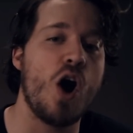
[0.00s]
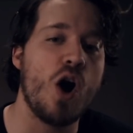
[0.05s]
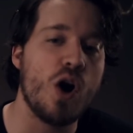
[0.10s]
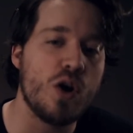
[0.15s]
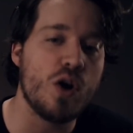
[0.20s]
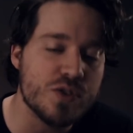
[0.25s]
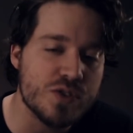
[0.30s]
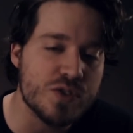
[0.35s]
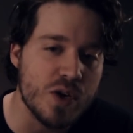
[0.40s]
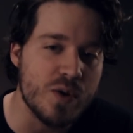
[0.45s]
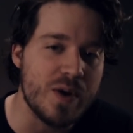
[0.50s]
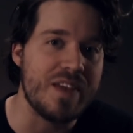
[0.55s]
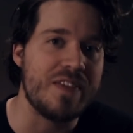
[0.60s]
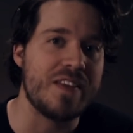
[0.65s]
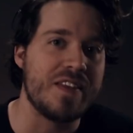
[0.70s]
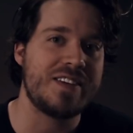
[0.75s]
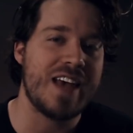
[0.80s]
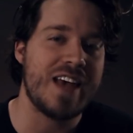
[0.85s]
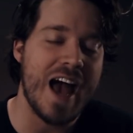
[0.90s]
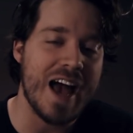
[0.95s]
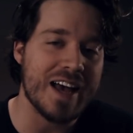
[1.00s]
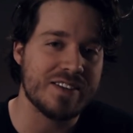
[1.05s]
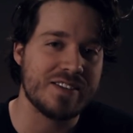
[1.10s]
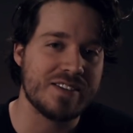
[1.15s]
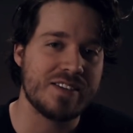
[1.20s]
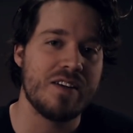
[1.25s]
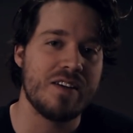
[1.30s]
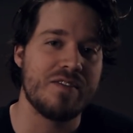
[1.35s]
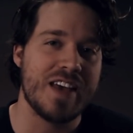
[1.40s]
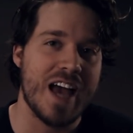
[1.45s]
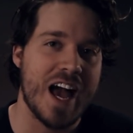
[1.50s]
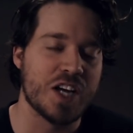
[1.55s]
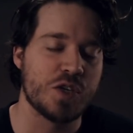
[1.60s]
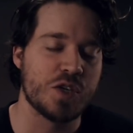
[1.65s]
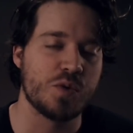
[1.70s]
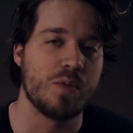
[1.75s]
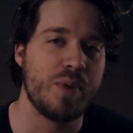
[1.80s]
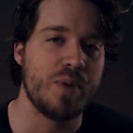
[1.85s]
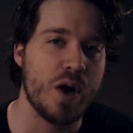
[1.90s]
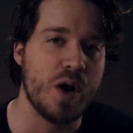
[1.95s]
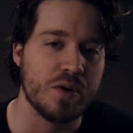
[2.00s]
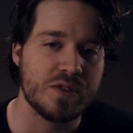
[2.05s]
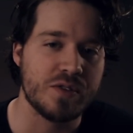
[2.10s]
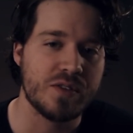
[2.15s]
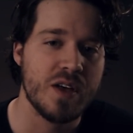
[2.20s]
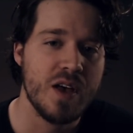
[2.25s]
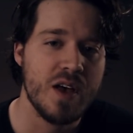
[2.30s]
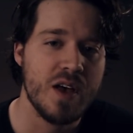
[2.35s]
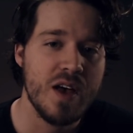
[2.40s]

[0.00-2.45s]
also in the text of the actual post,